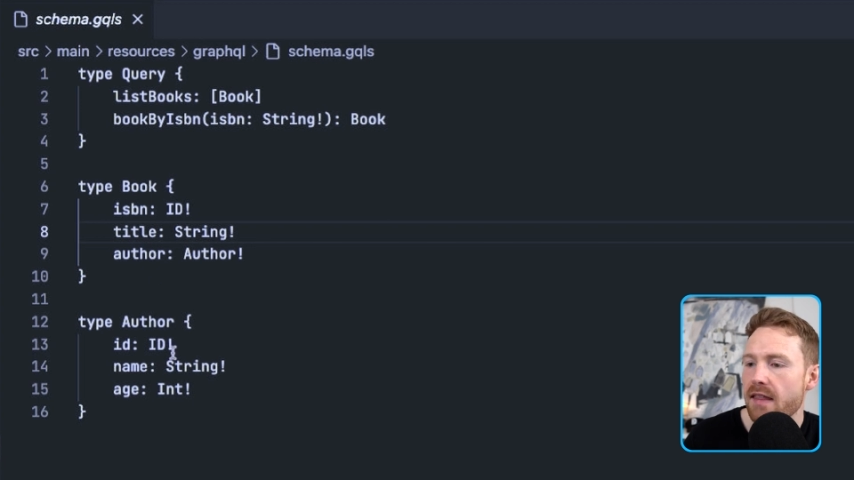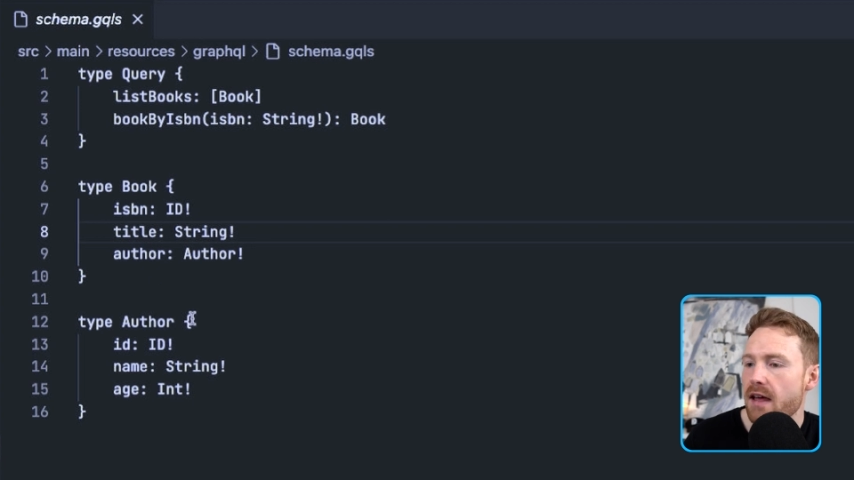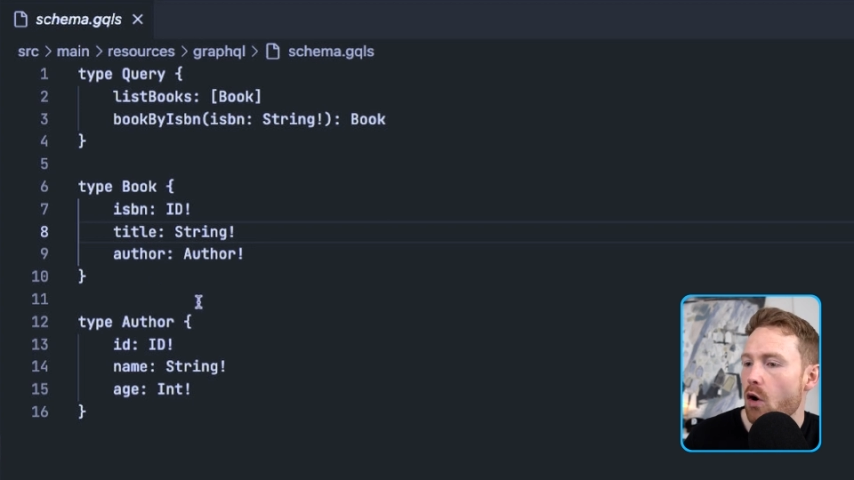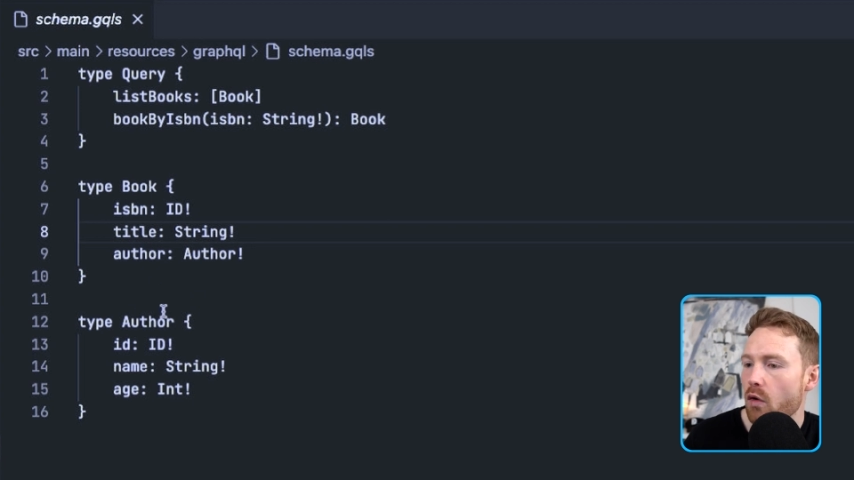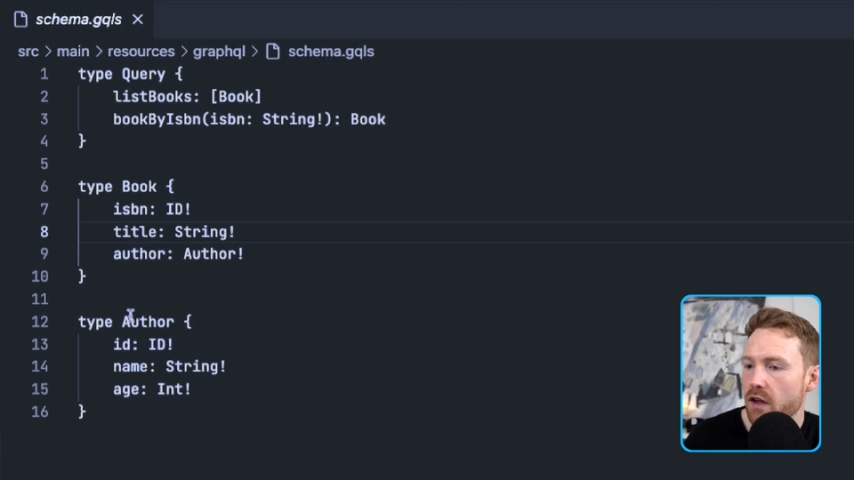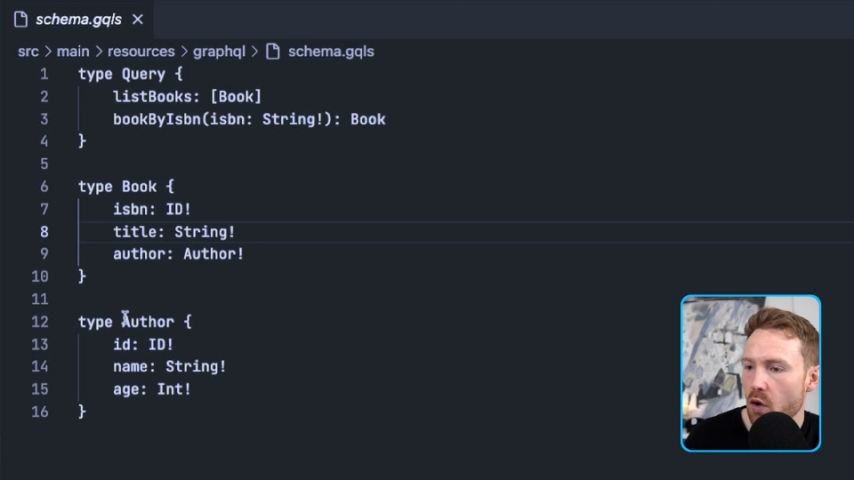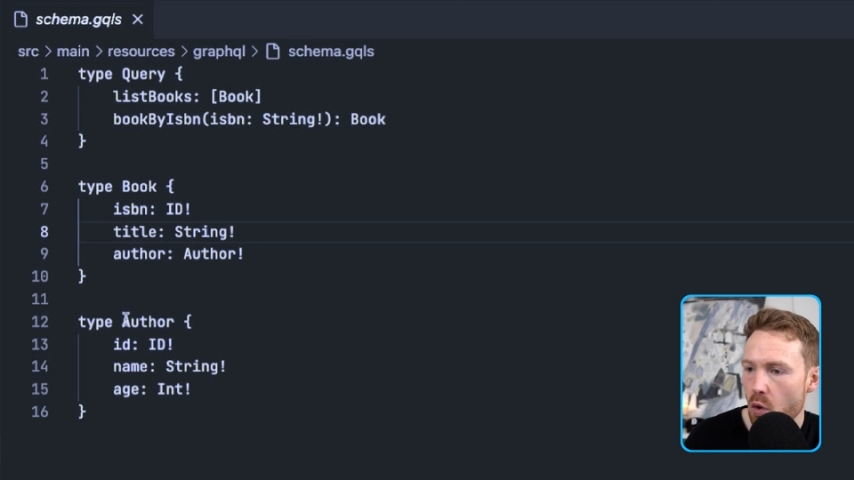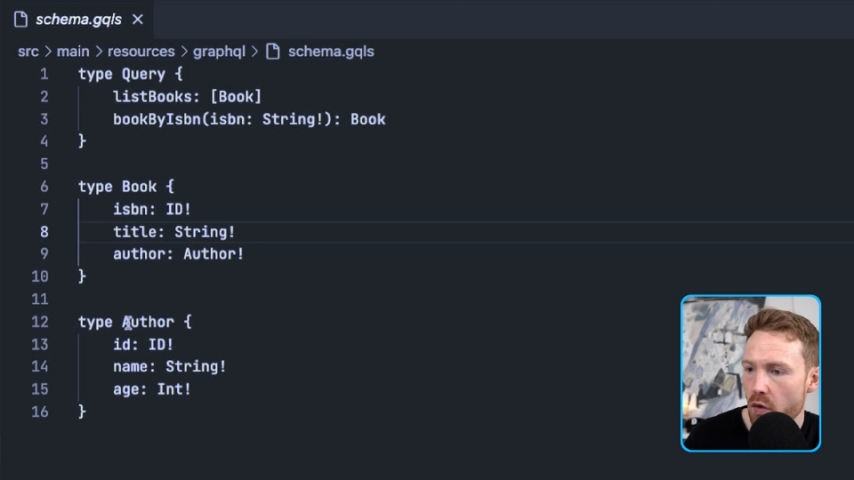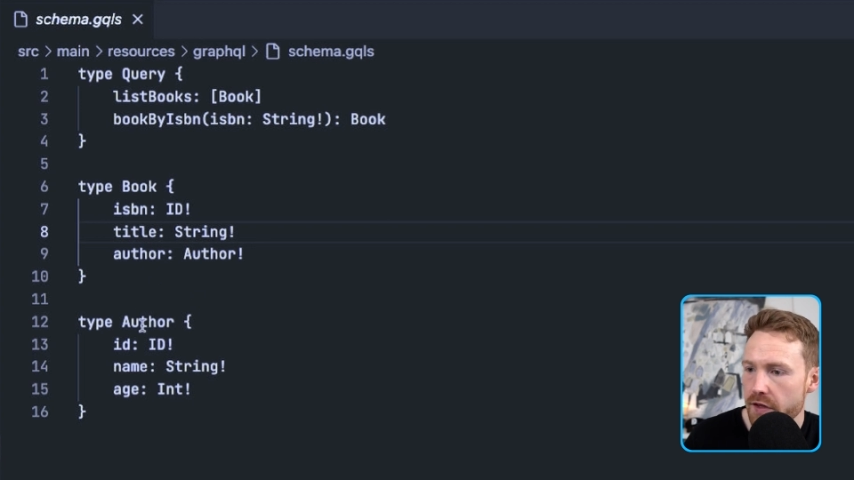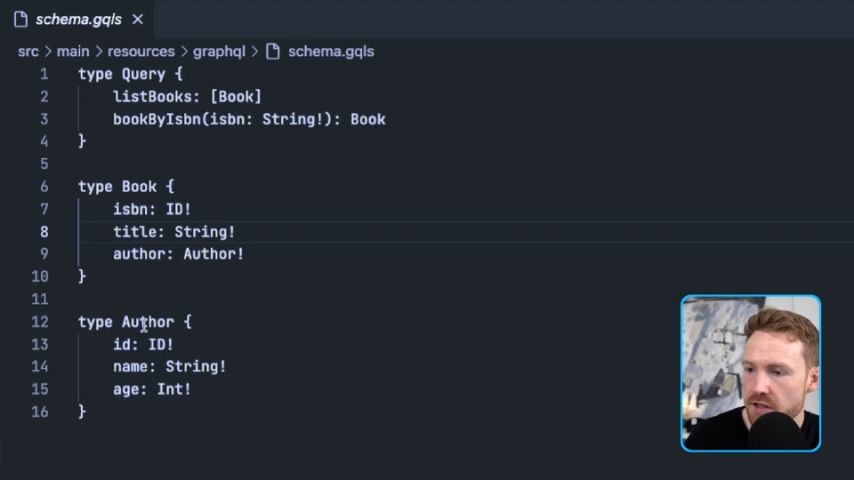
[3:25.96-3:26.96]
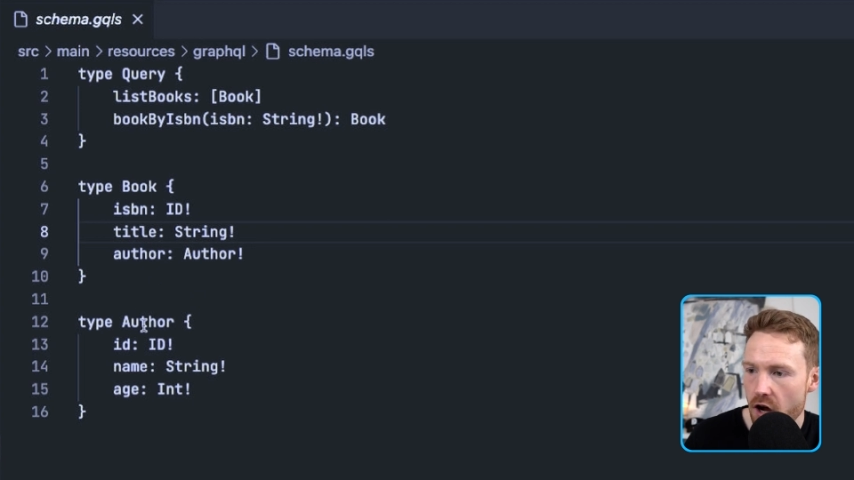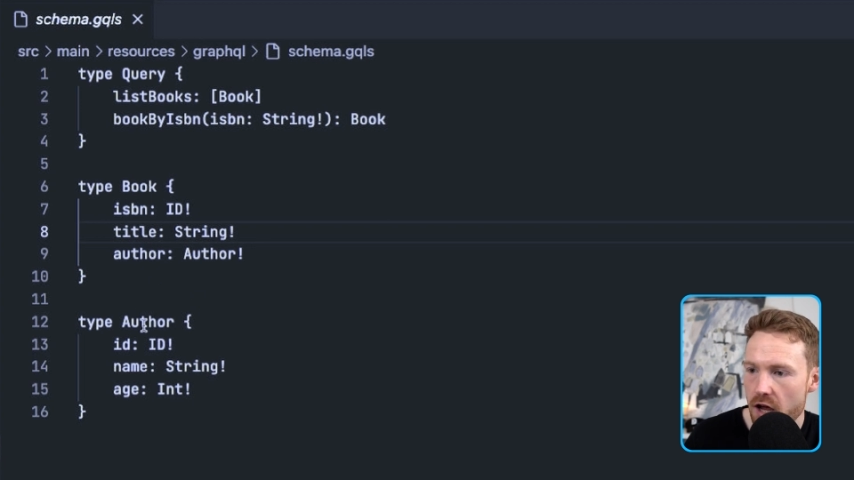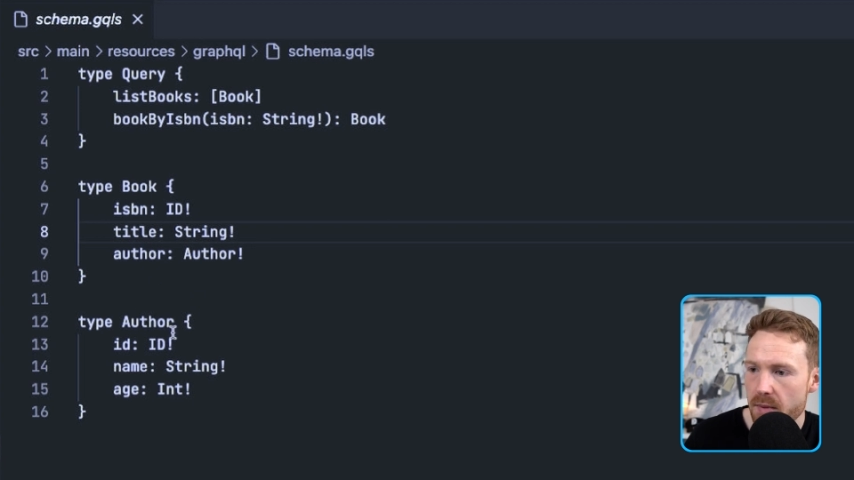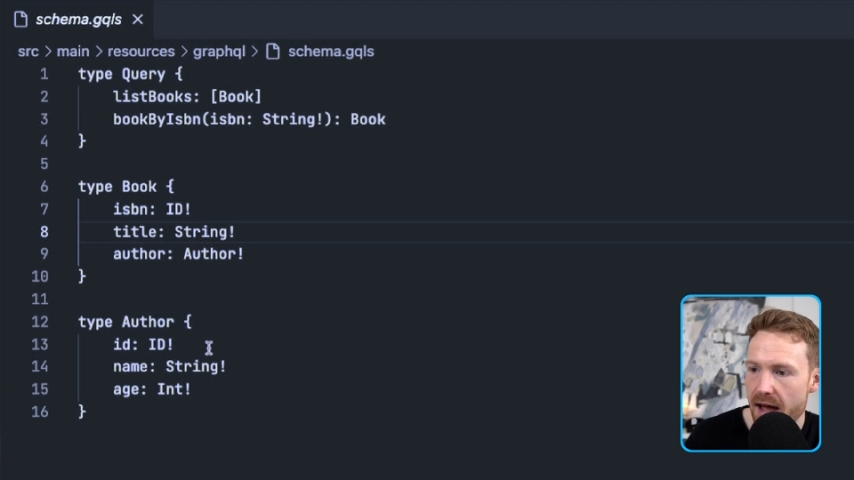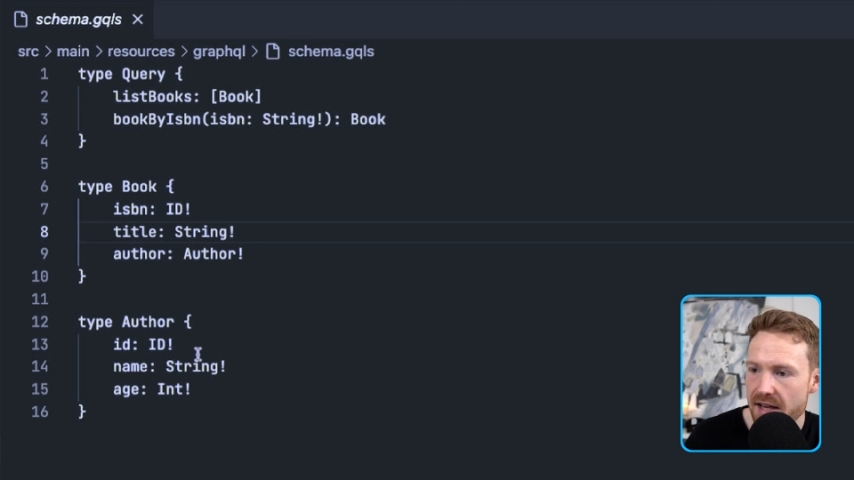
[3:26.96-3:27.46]
And then on the author
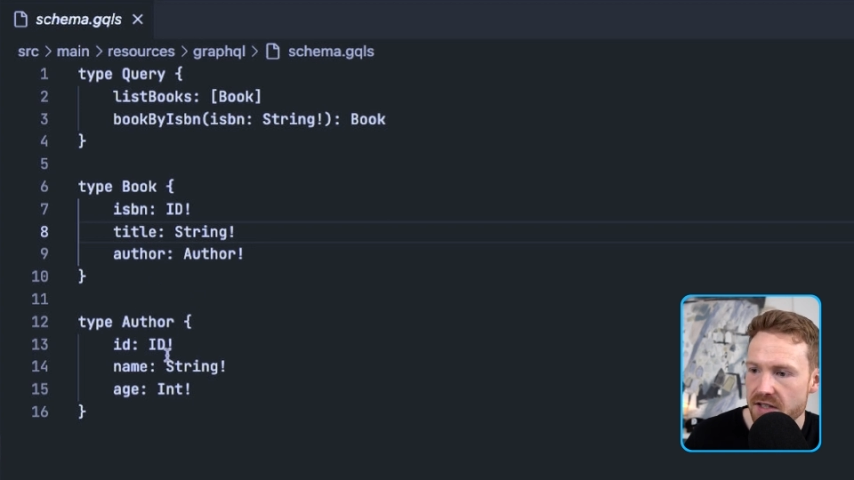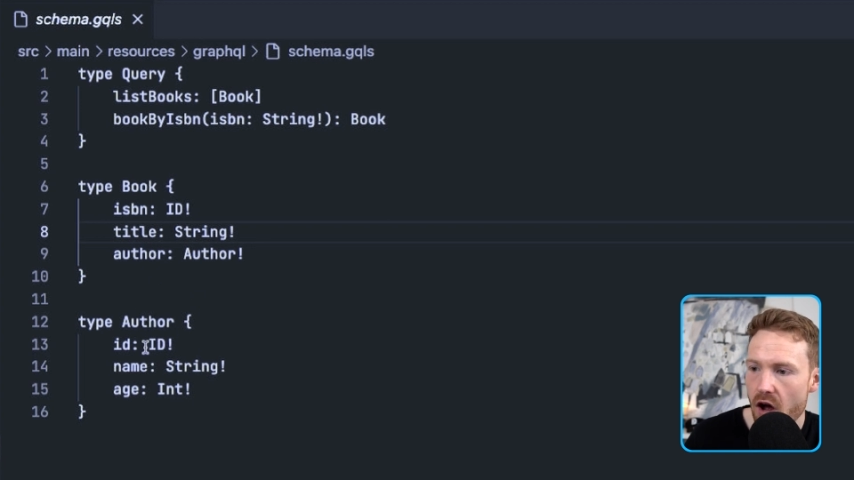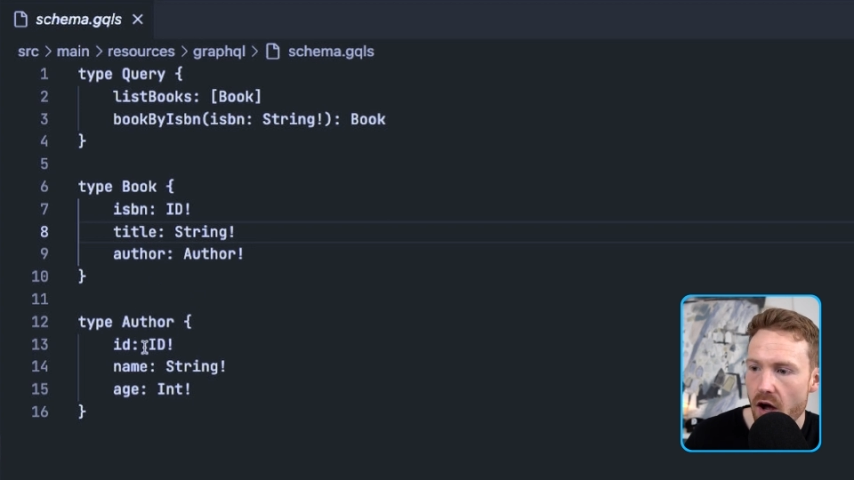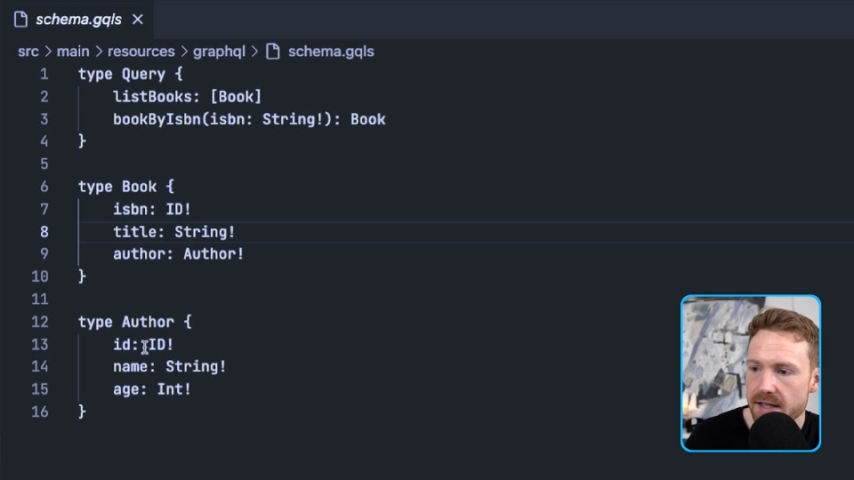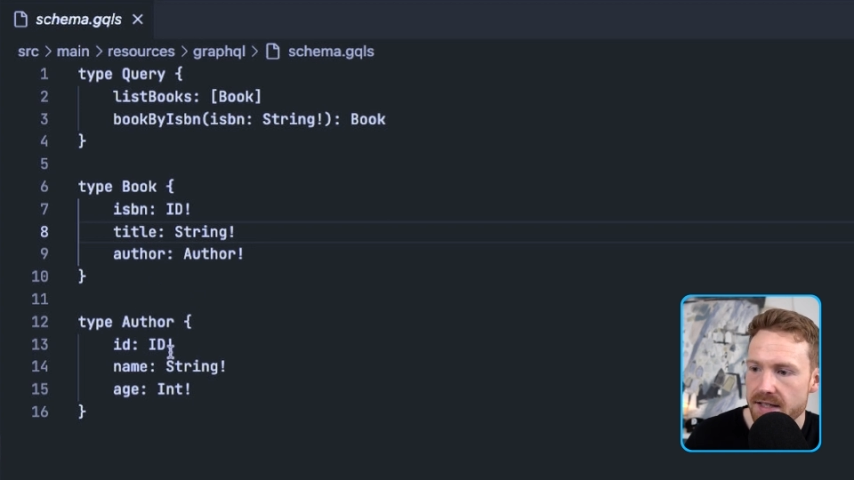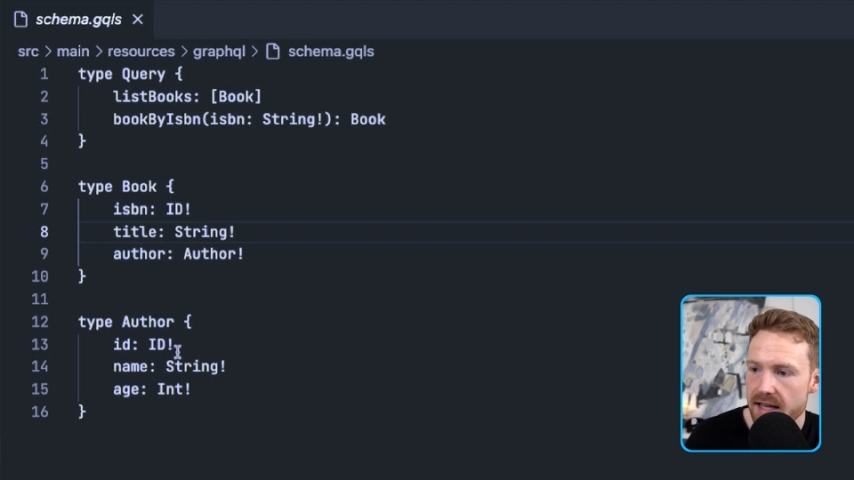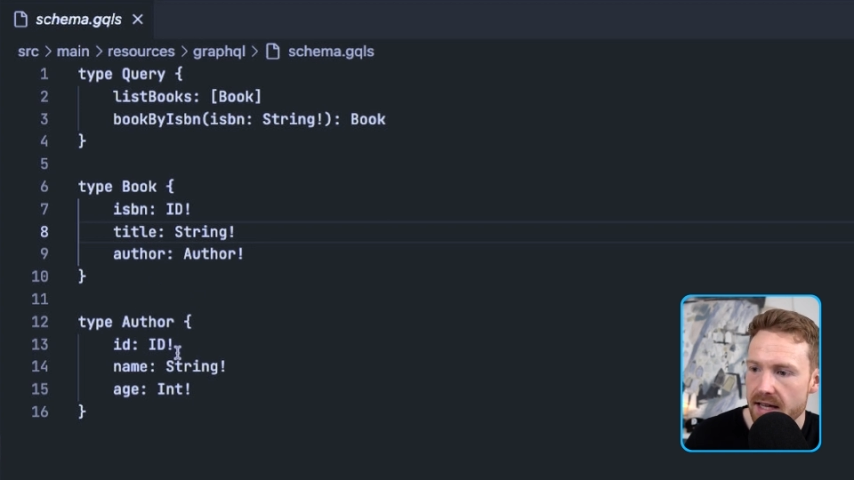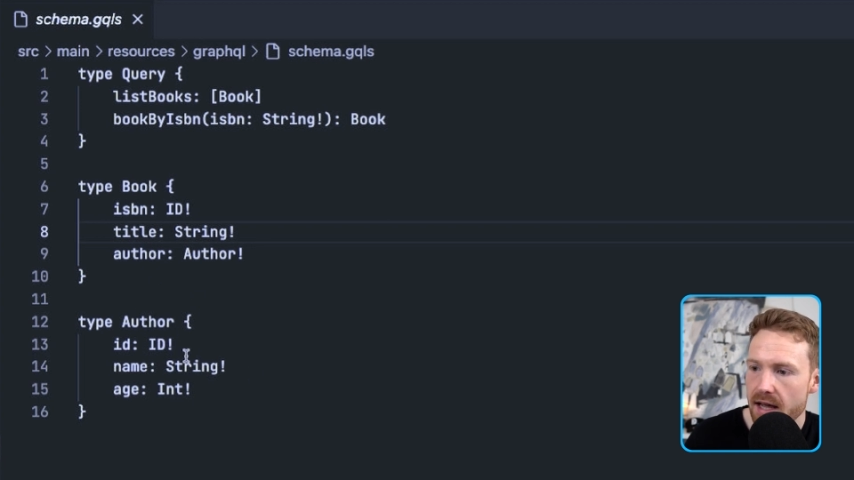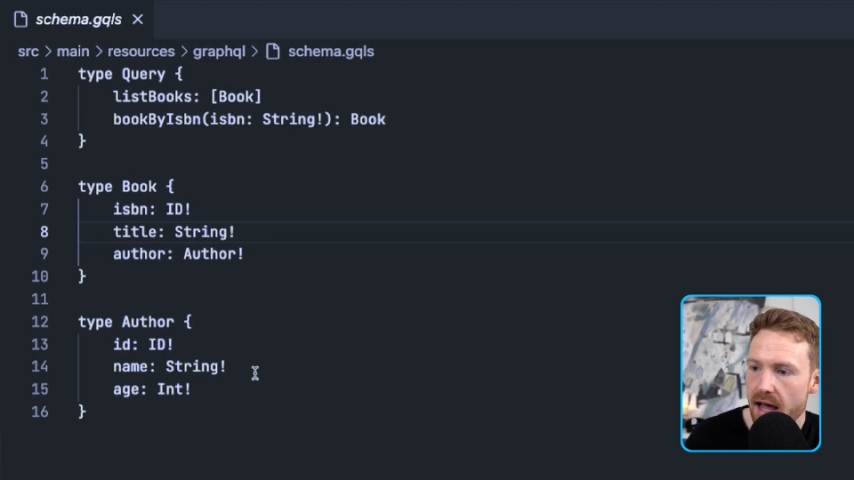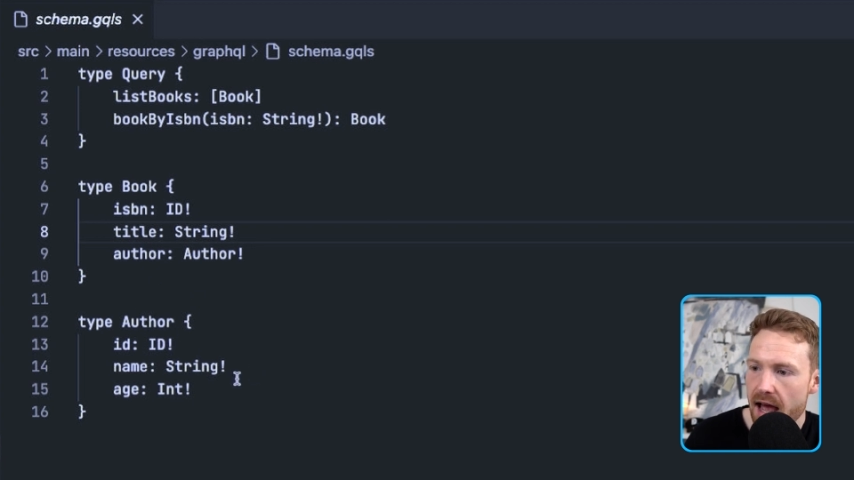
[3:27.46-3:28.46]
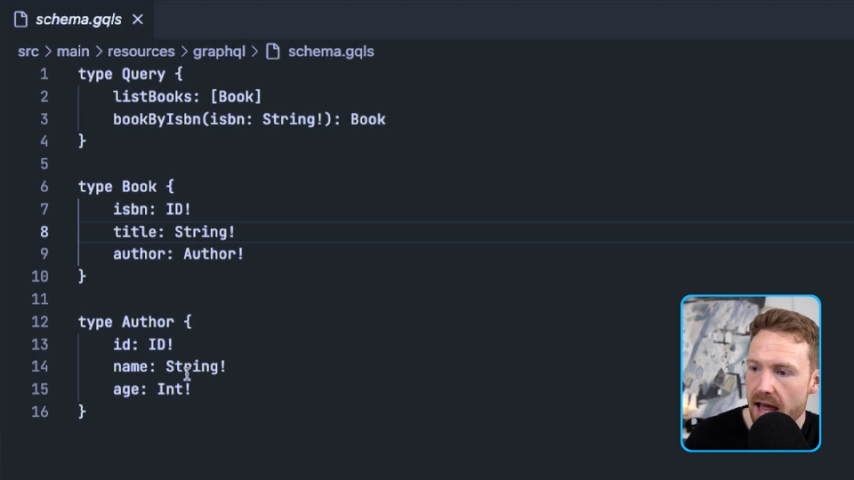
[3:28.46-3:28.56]
type, it has an ID,